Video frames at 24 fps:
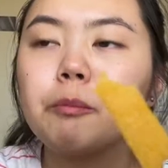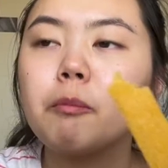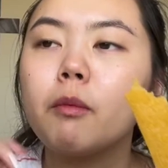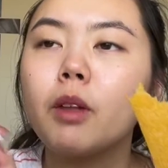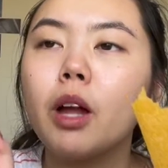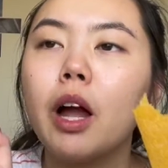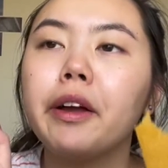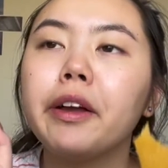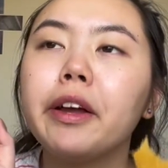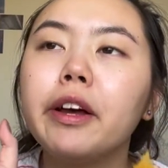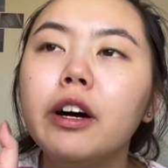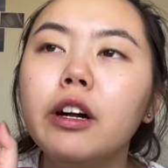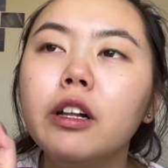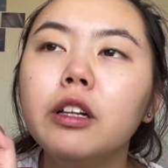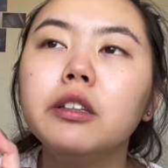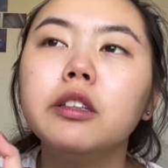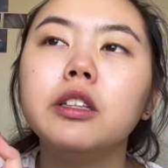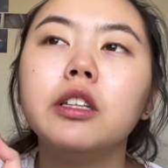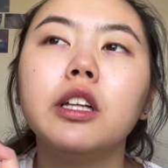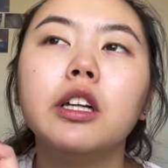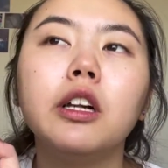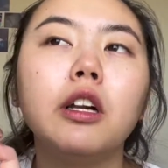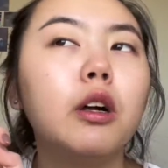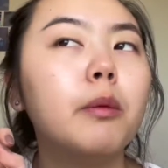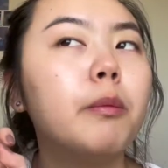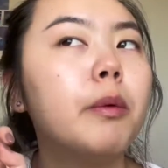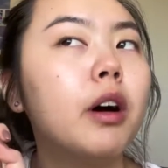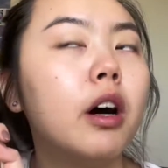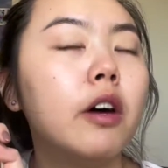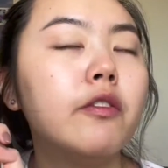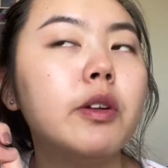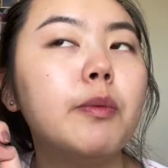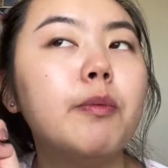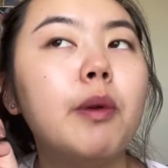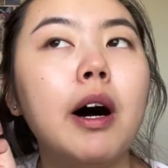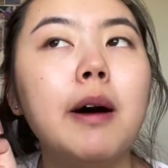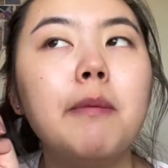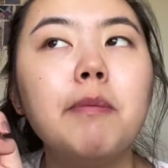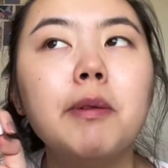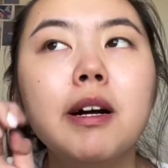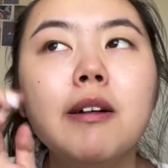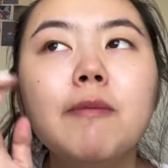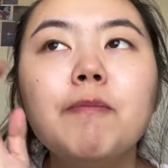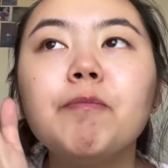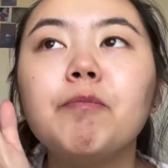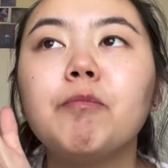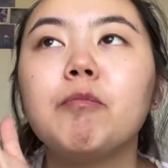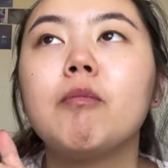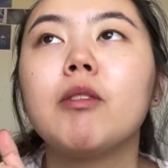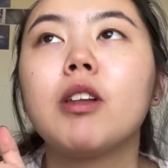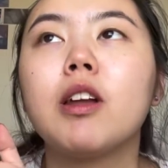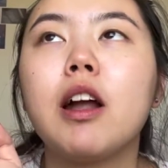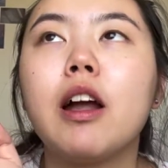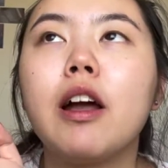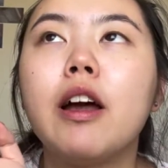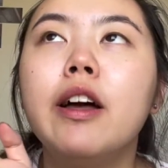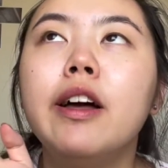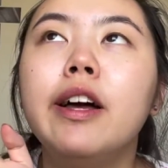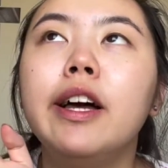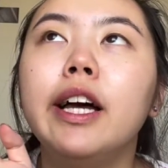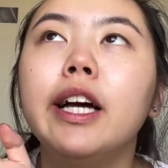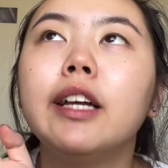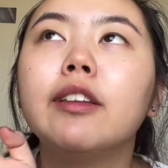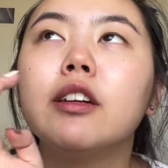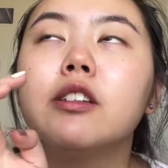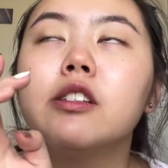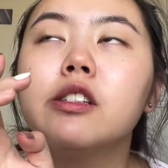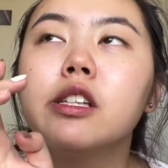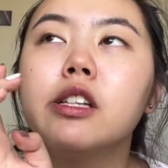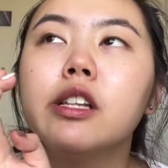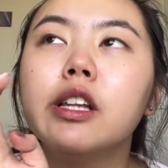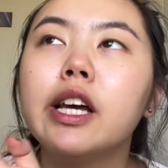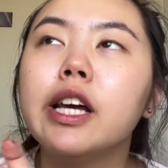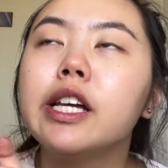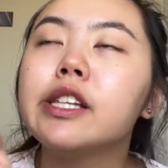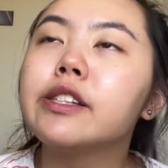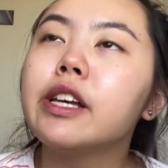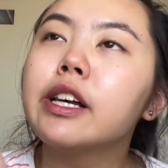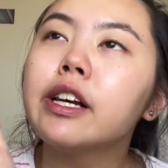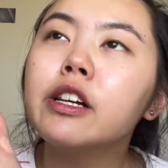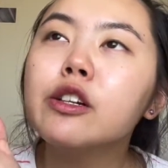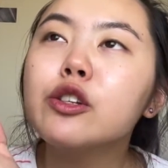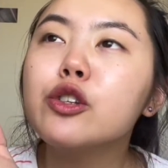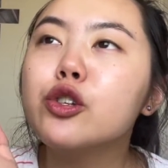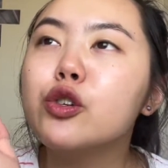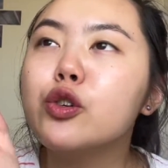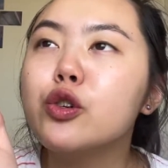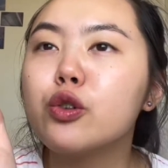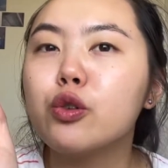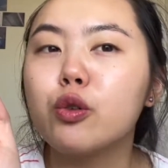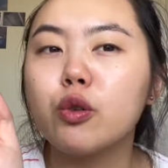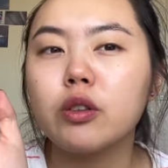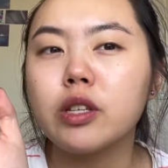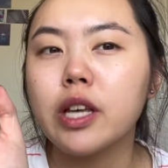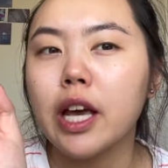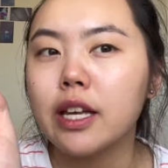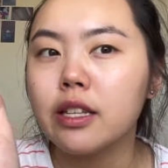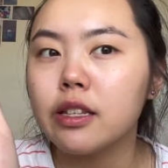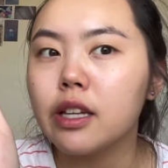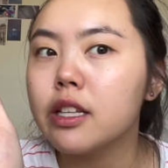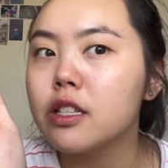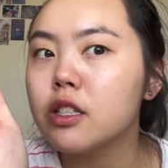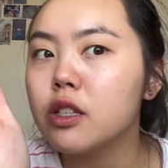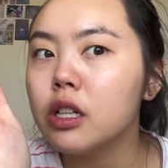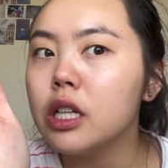I get a little bit of the pumpkin. It's like a neutral taste. It's not